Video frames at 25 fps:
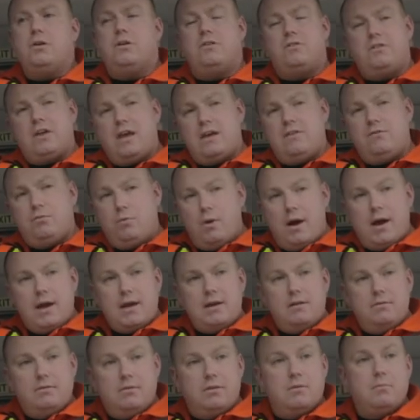in a safe
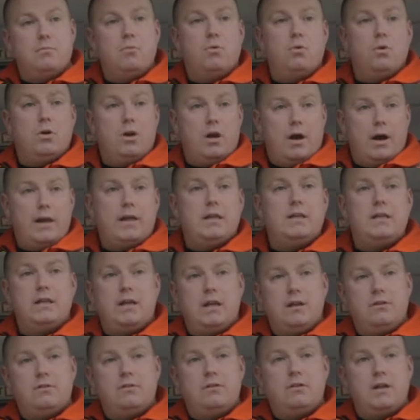way, the more likely
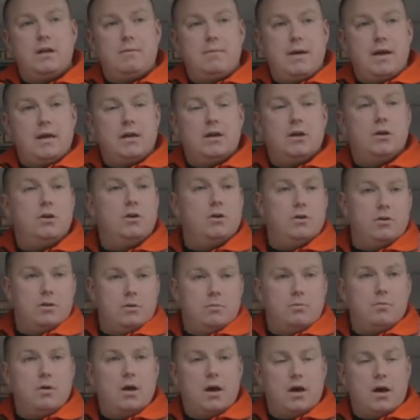it is that they make a
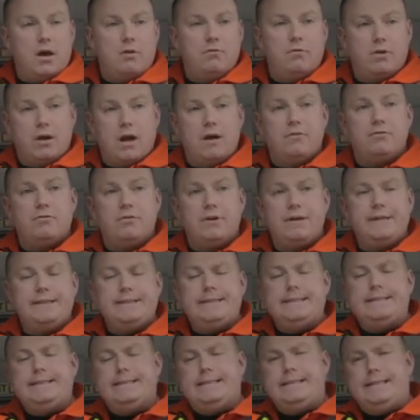good recovery.
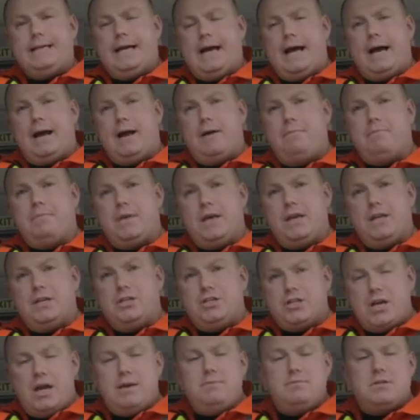
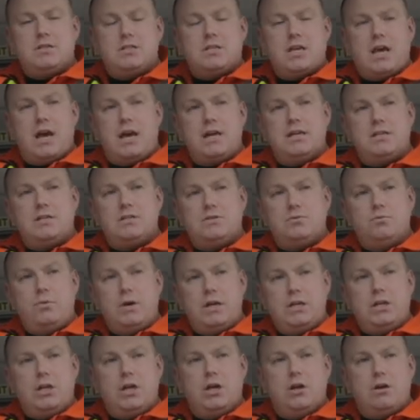In James's case,
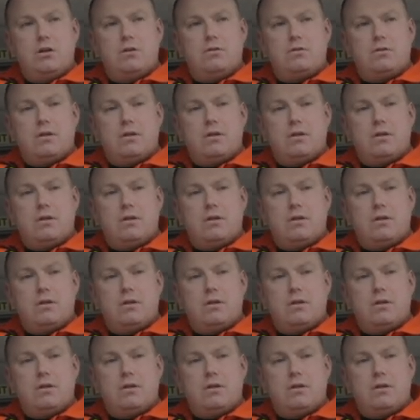we knew